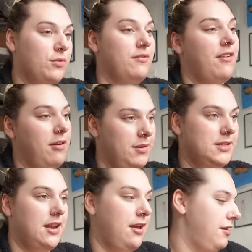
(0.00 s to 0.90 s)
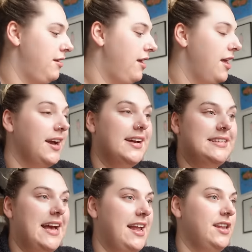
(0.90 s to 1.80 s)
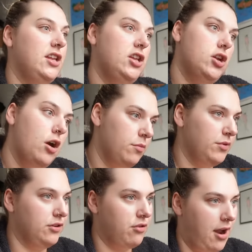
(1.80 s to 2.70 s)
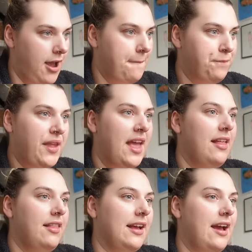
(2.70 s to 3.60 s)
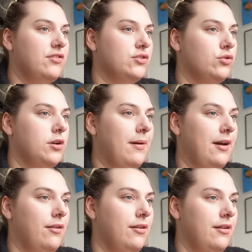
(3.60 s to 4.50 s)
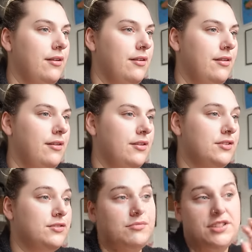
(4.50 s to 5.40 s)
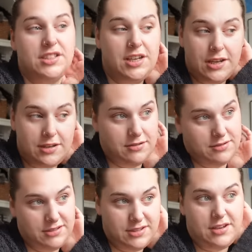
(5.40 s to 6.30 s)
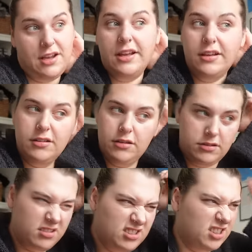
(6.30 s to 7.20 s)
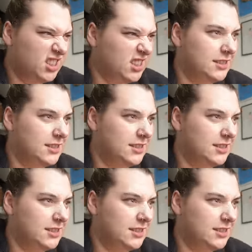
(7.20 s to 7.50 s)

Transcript: therapy today. Because I know I'm gonna cry. Like, I have to talk about some shit today. Oh.